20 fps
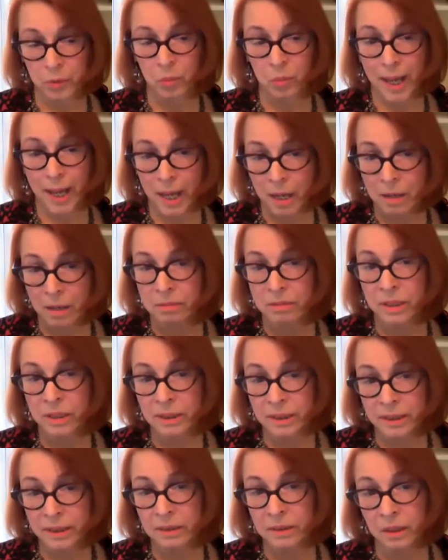way I
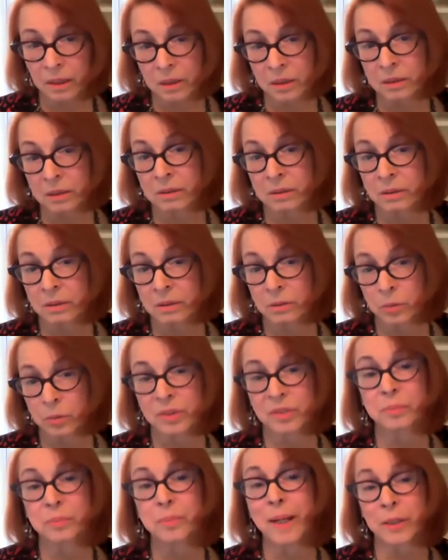really learned
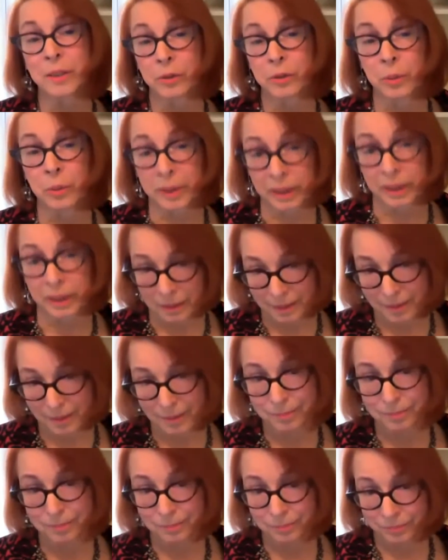was by doing.
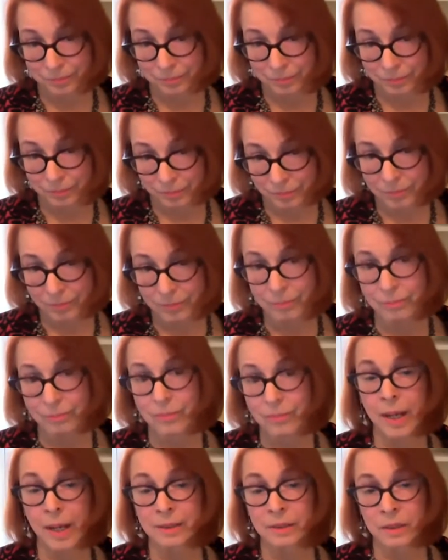
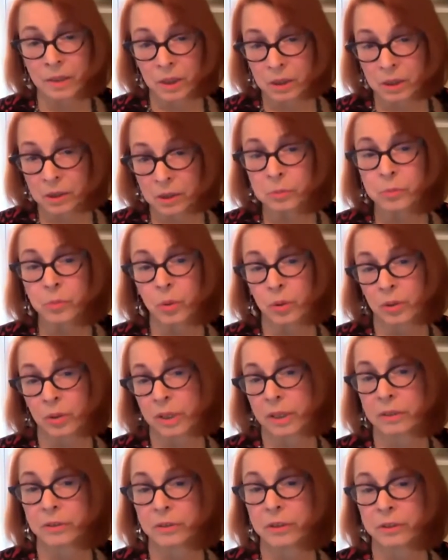I learned more in
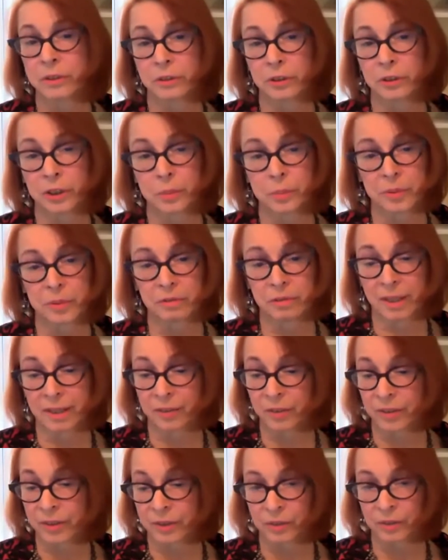internship and
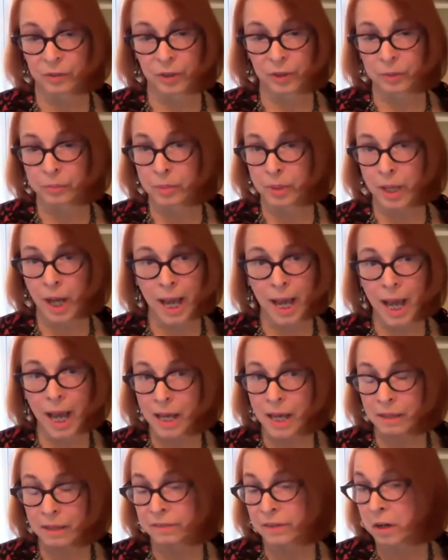residency, but I
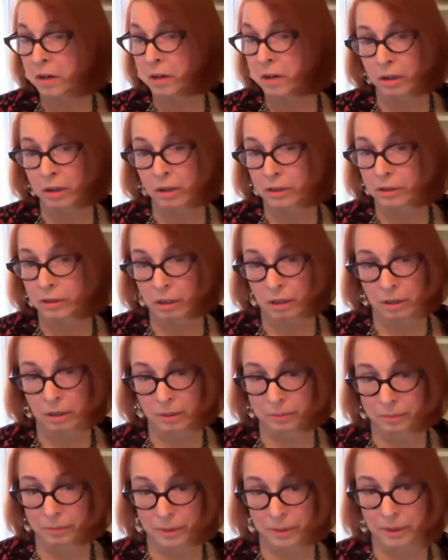had a very hard
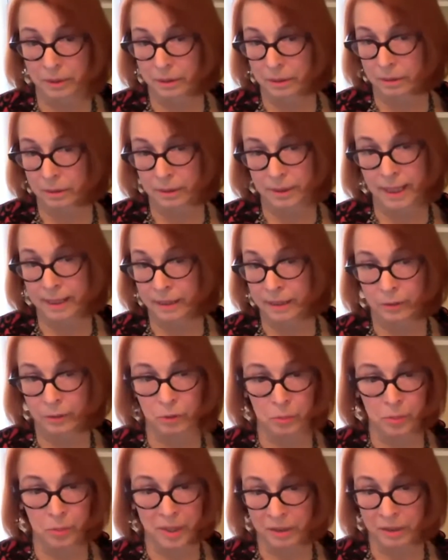time getting
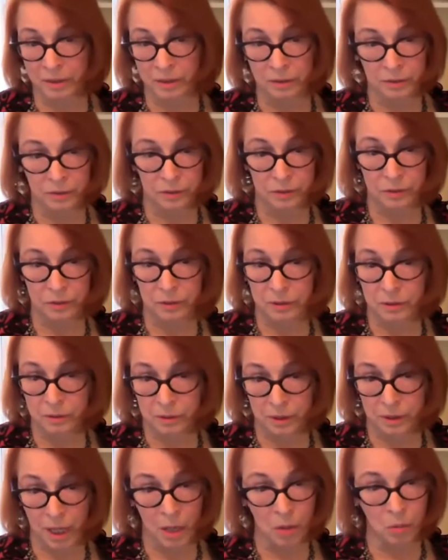through medical
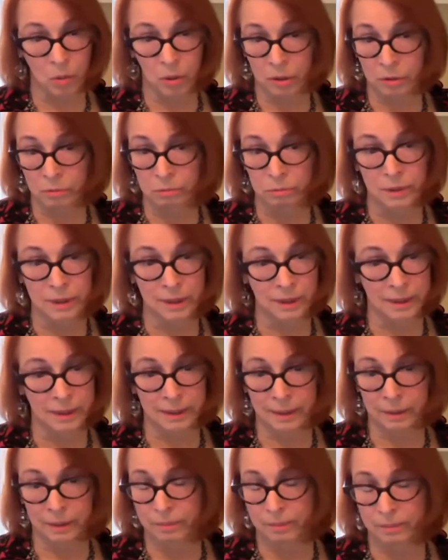school. I worked
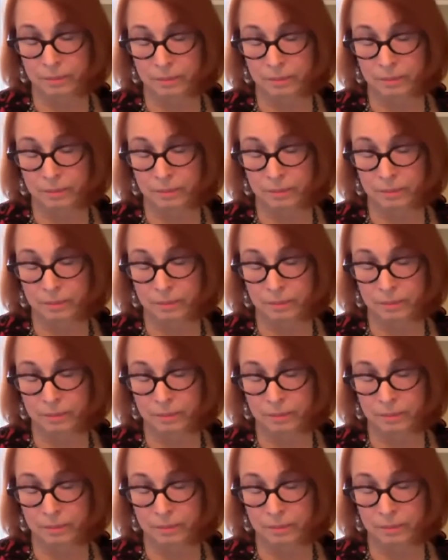really